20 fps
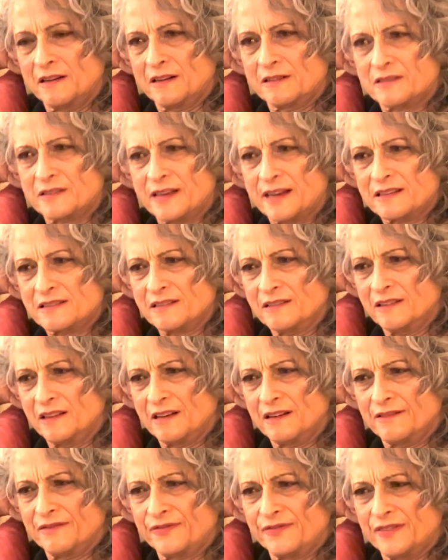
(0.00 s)
sex and
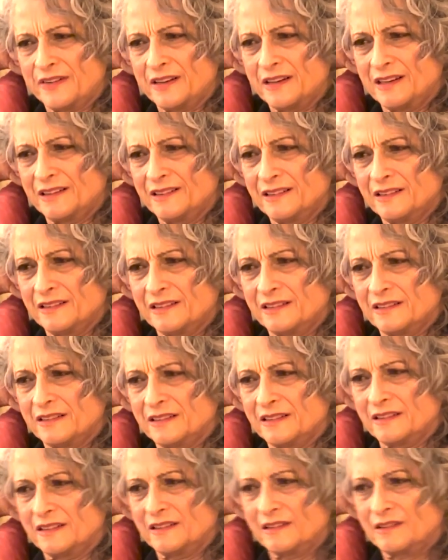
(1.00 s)
love,
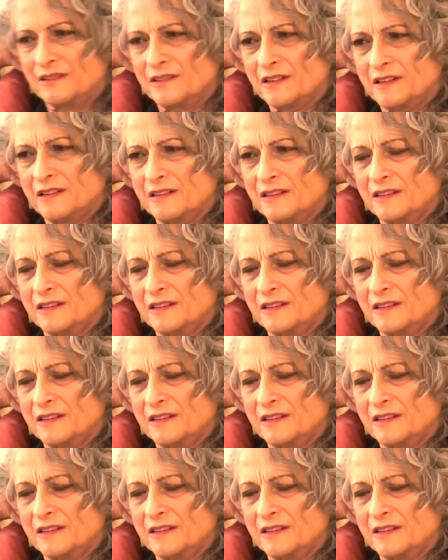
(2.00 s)
they're not,